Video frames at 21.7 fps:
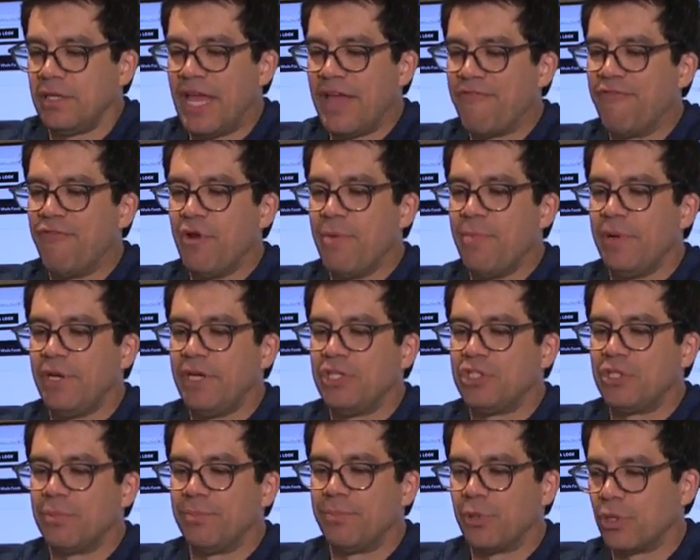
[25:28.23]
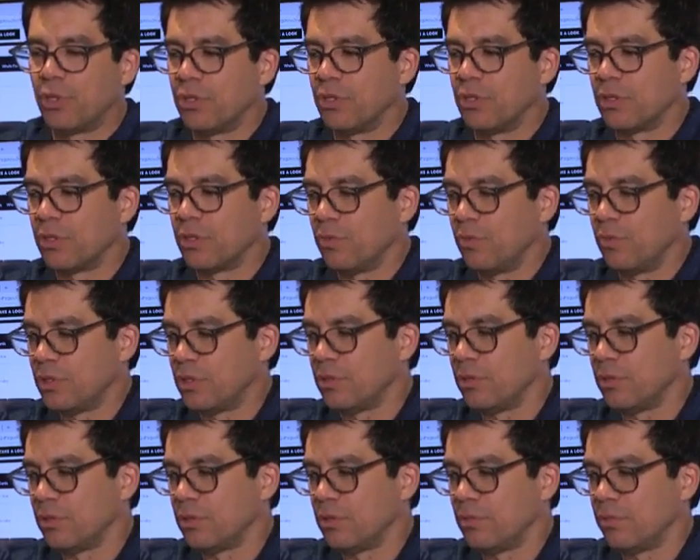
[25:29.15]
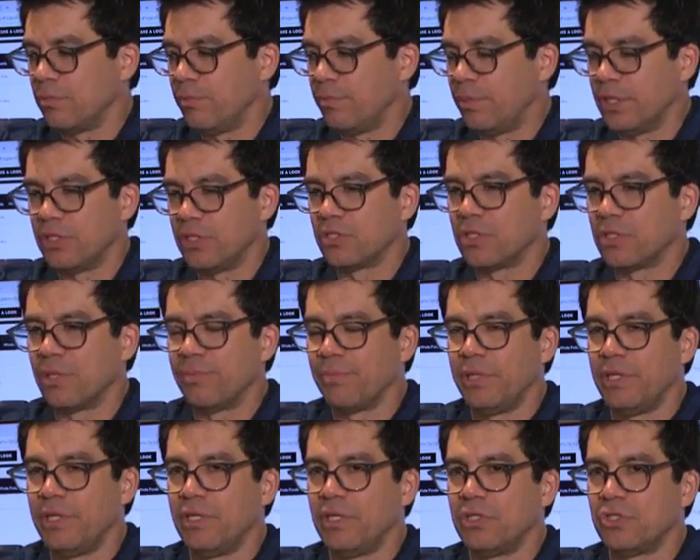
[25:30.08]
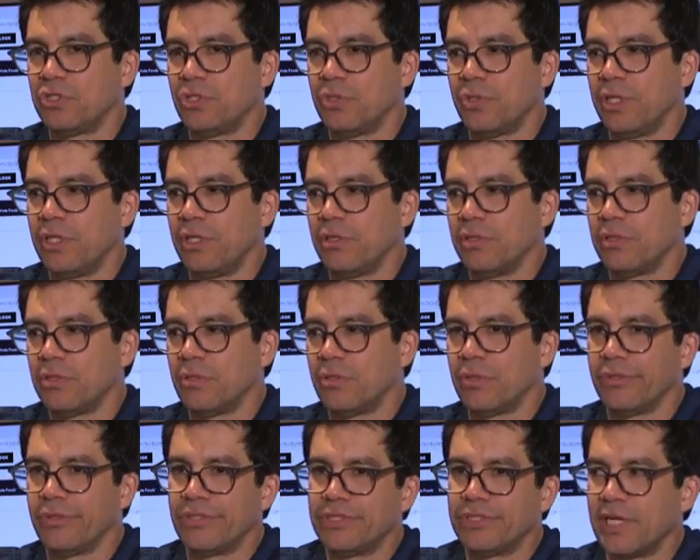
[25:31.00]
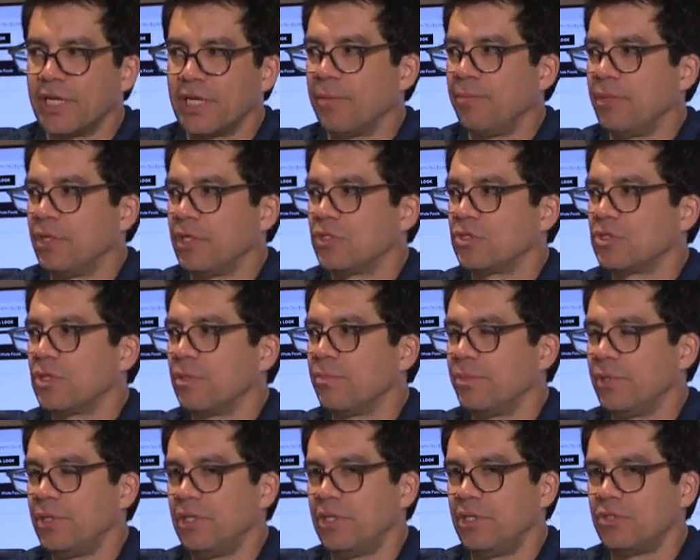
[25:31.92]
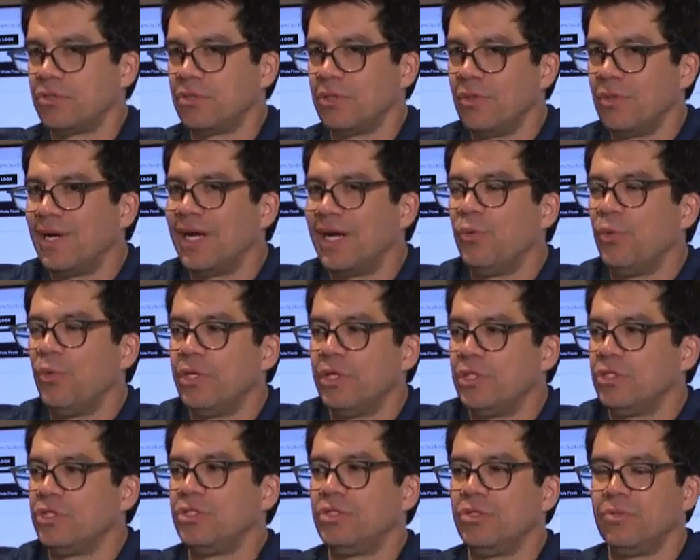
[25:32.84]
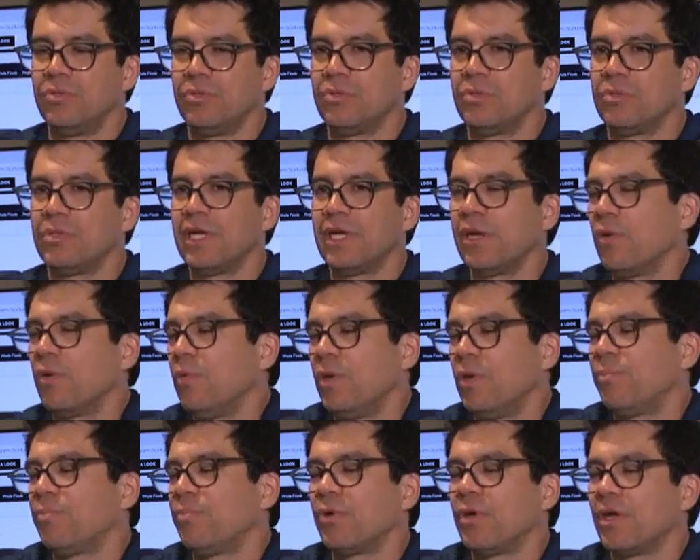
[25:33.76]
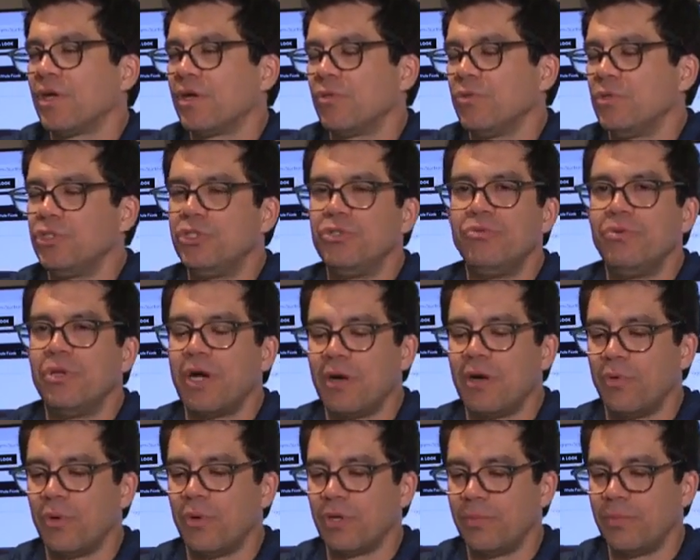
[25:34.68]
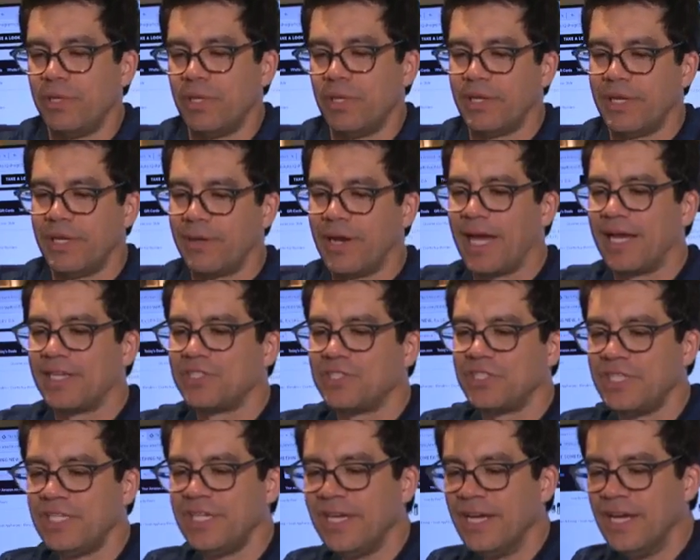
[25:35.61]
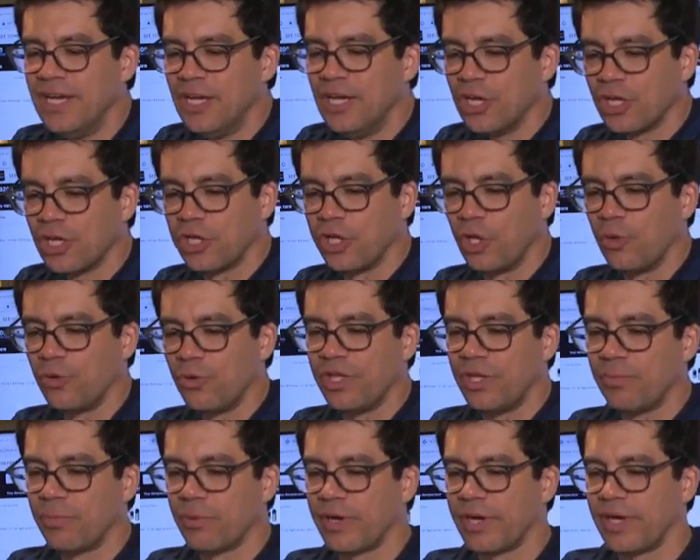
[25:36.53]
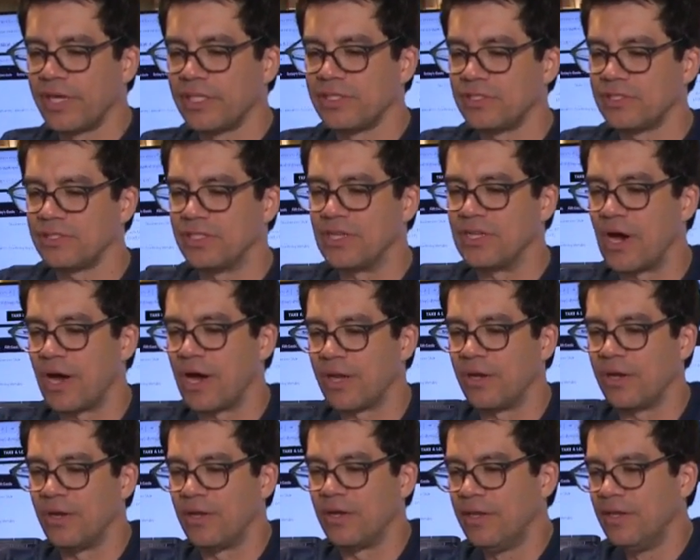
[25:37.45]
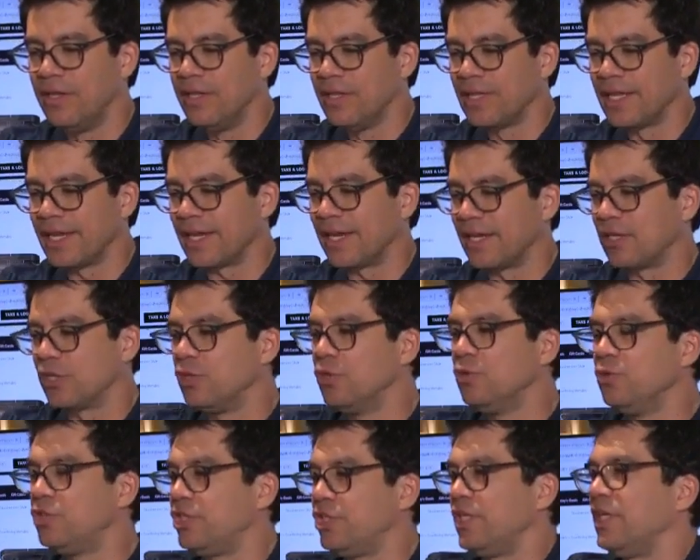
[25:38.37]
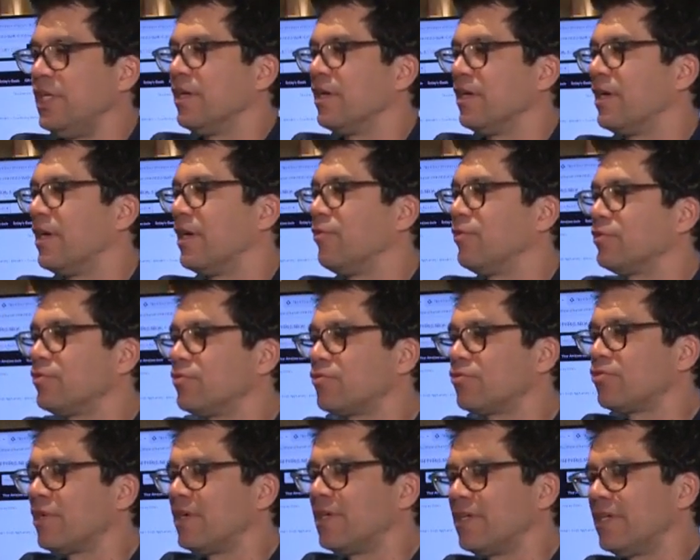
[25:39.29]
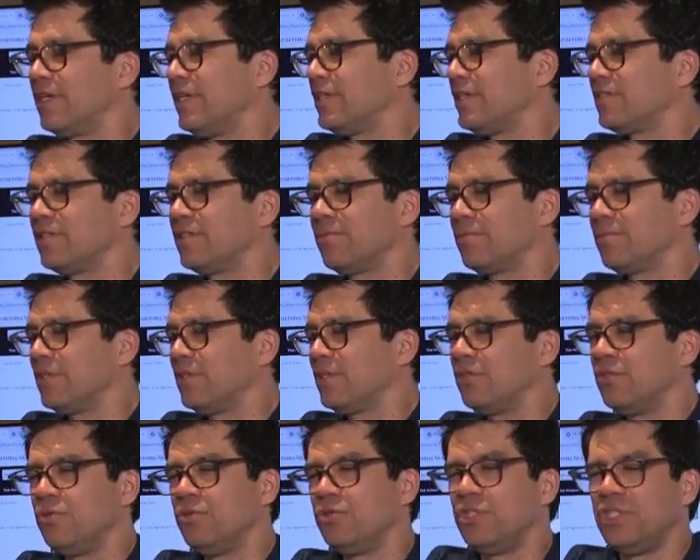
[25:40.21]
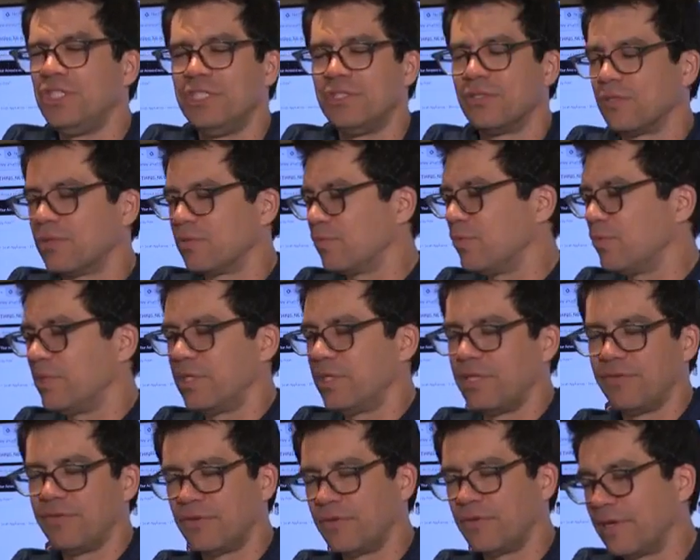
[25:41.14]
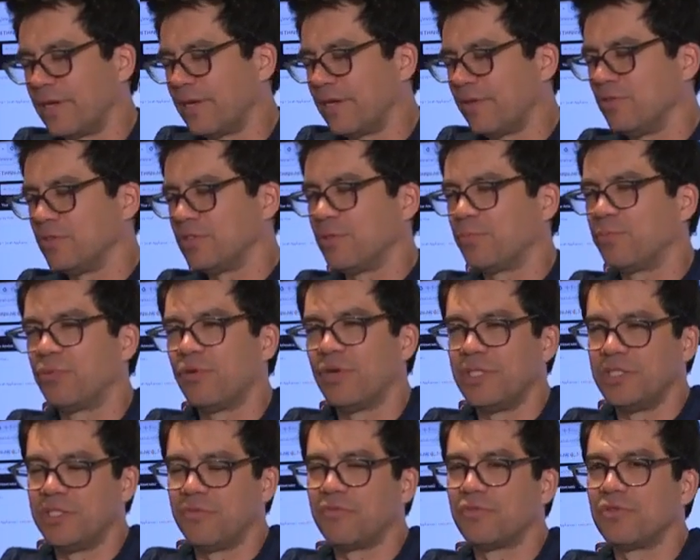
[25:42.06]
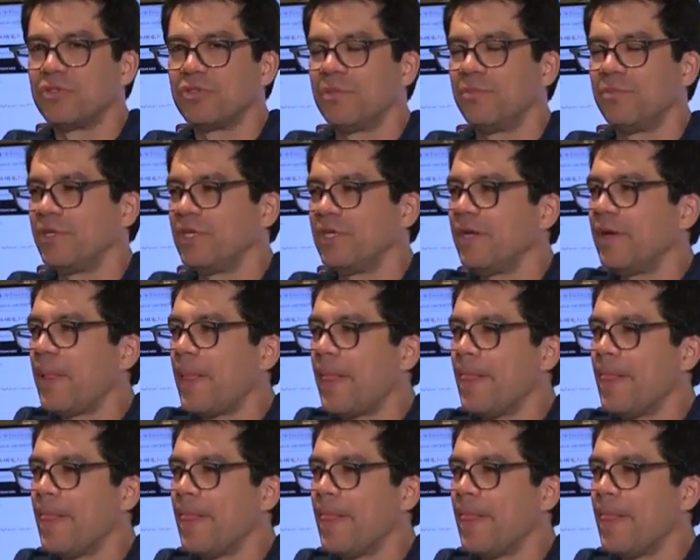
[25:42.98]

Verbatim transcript: everybody should partner with the biggest company in history or the second biggest company in history. Why wouldn't you? Like, what product would you not want to be on? I see clothing brands not like Gucci. I was trying to get something Gucci or whatever. It was a present for somebody.